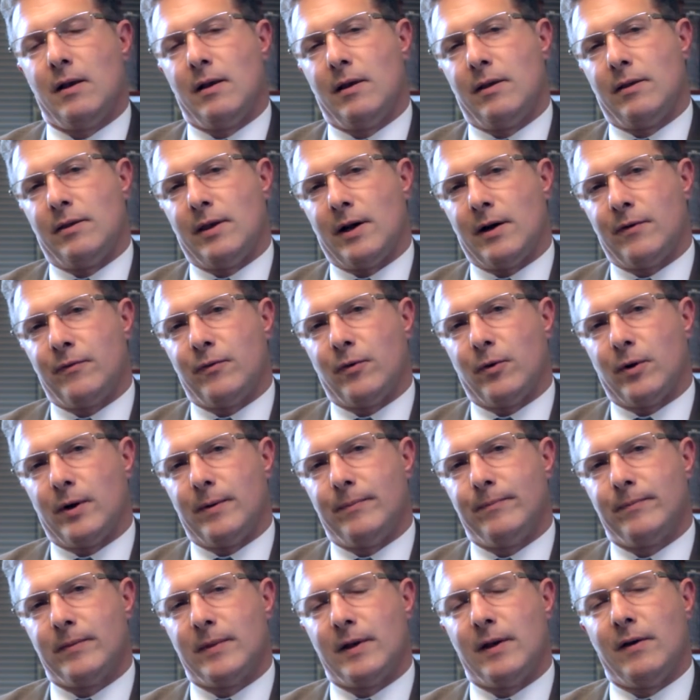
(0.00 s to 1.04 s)
Therefore,
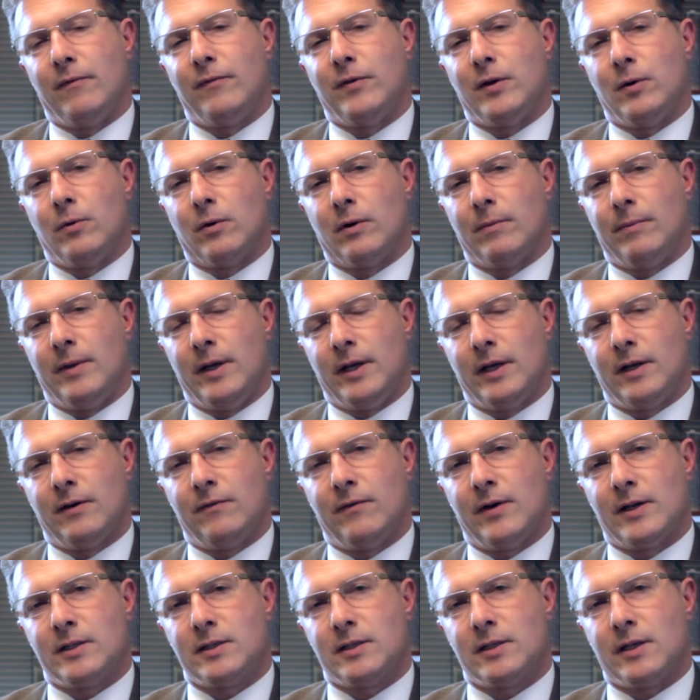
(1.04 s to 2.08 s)
if you are being
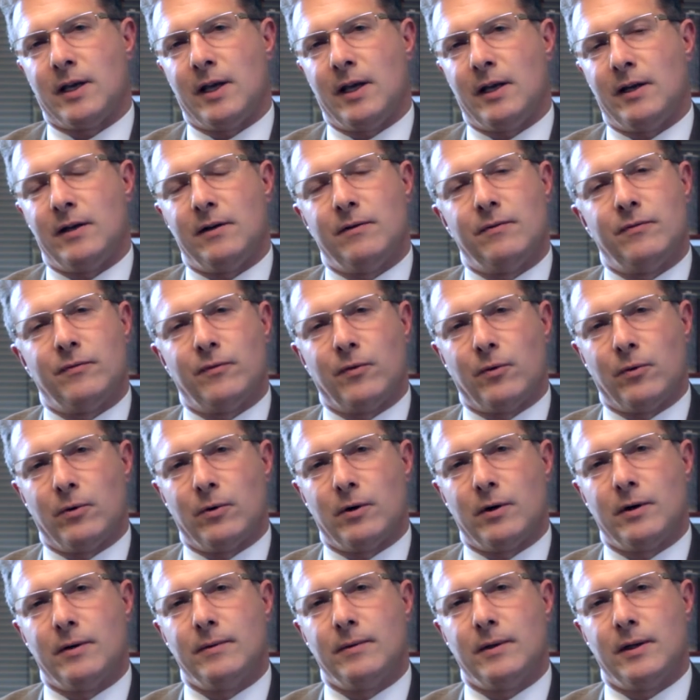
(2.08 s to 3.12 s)
investigated
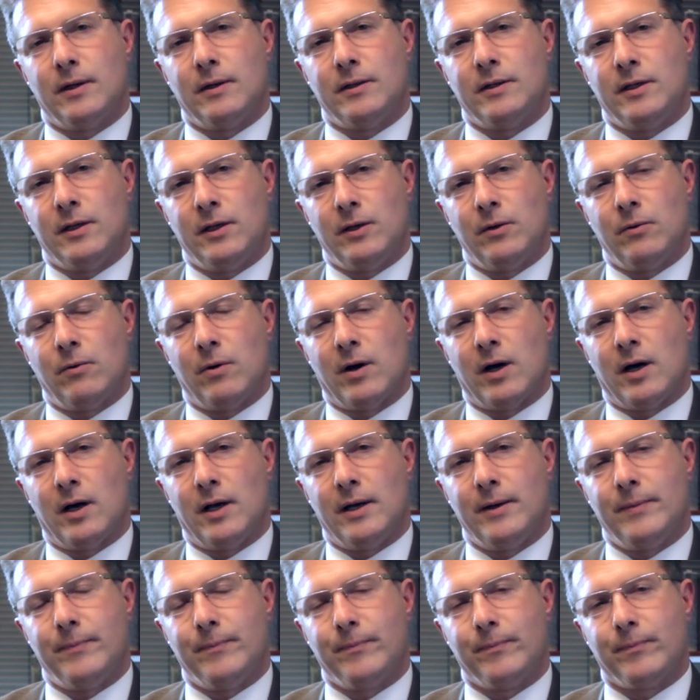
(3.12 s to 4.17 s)
for a
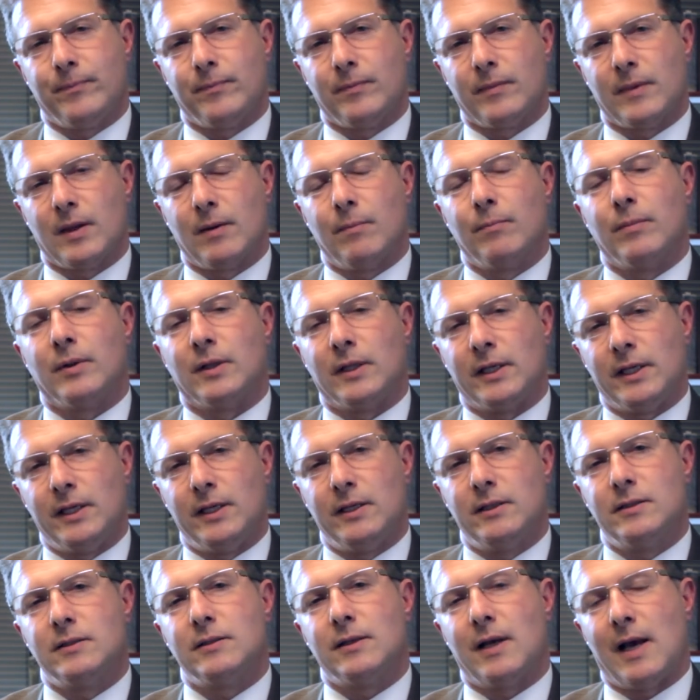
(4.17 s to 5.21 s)
DUI,
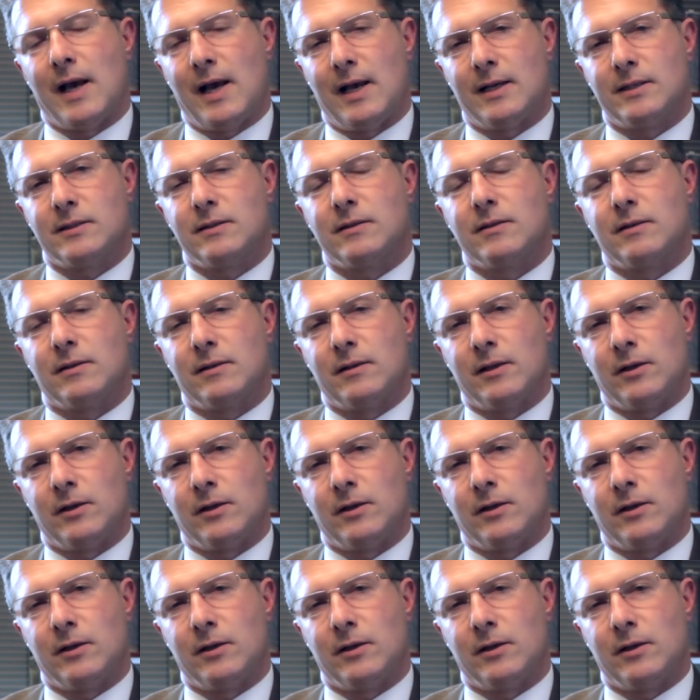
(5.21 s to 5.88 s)
please ask the